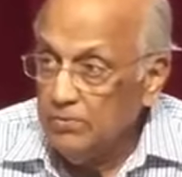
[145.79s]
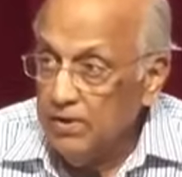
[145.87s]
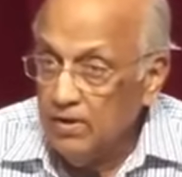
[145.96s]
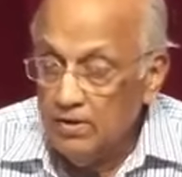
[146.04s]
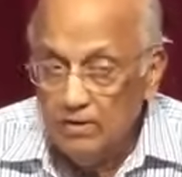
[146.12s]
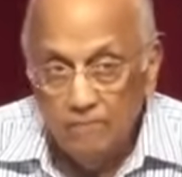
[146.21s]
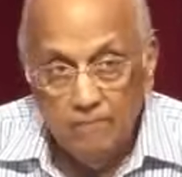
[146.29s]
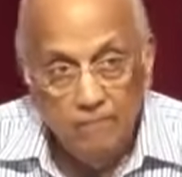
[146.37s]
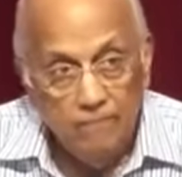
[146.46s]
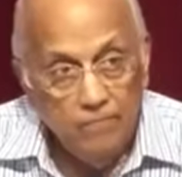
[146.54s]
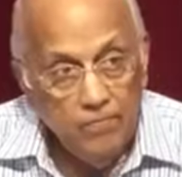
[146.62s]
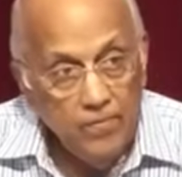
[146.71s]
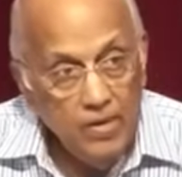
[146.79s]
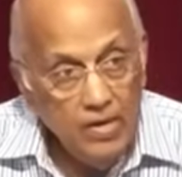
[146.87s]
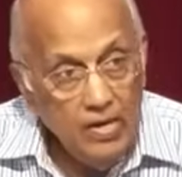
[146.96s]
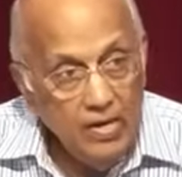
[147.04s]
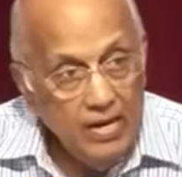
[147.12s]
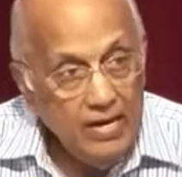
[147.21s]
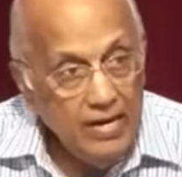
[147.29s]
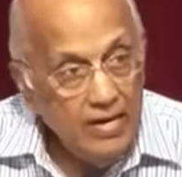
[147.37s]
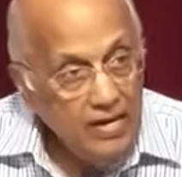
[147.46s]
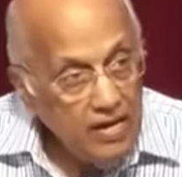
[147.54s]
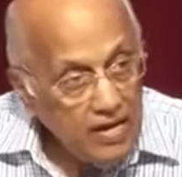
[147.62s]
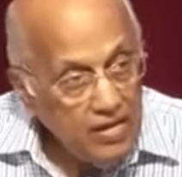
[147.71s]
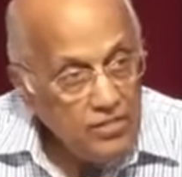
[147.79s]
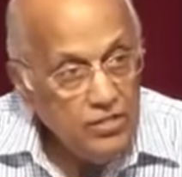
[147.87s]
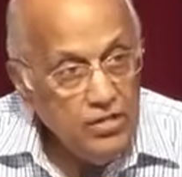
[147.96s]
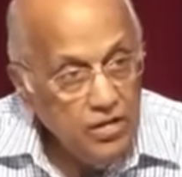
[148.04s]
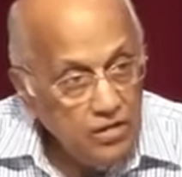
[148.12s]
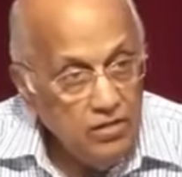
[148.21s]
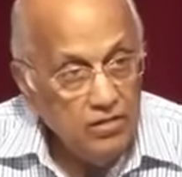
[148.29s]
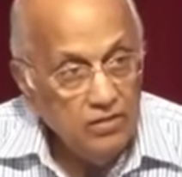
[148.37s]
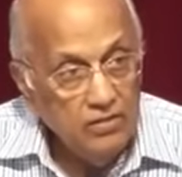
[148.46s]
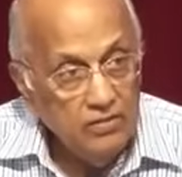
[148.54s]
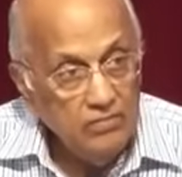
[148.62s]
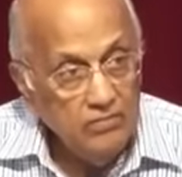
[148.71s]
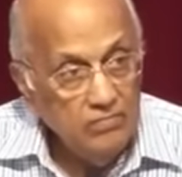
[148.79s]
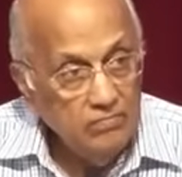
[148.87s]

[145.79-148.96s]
where an engaged girl,